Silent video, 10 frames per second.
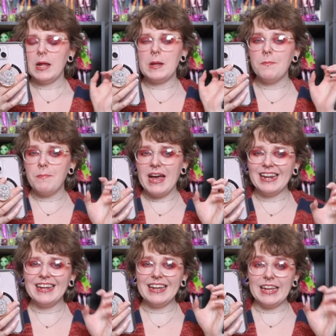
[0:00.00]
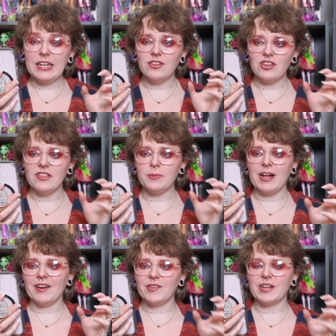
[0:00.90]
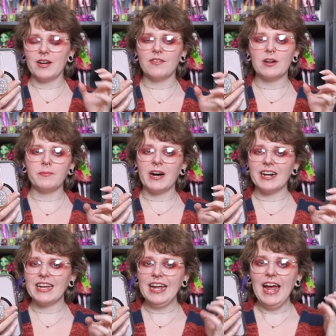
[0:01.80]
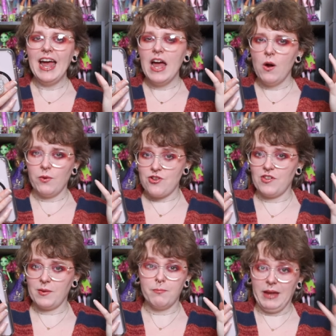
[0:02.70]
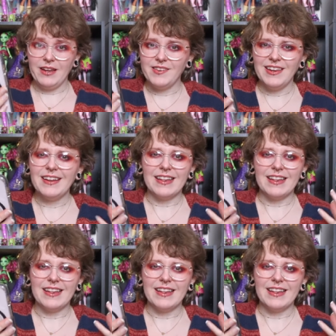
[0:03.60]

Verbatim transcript: embedded into the plastic of her body, which is amazing.